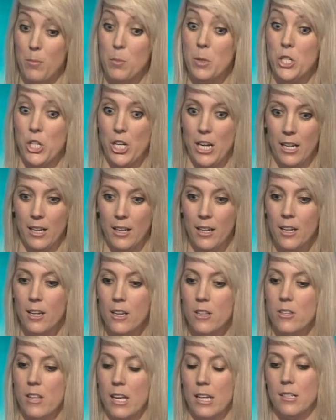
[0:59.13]
imaging,
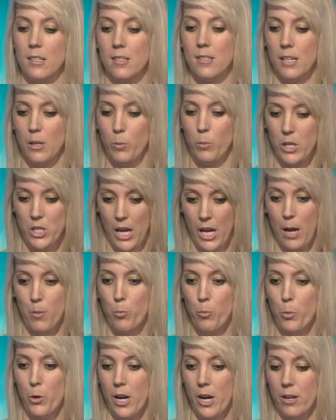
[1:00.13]
so they can see which
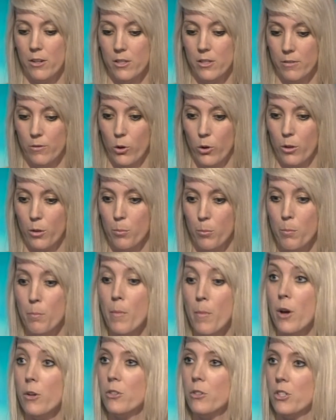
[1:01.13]
embryos have got the
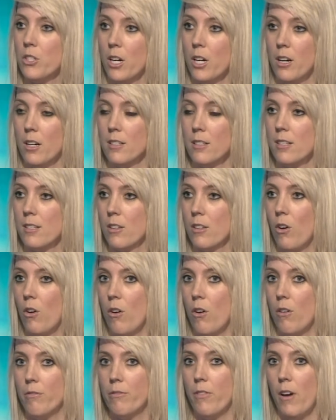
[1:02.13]
most chance
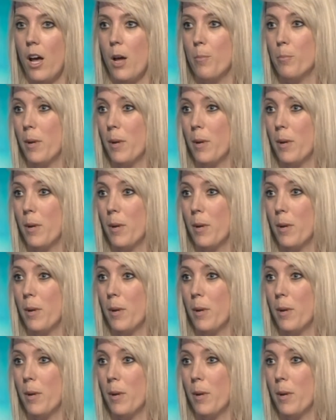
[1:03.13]
of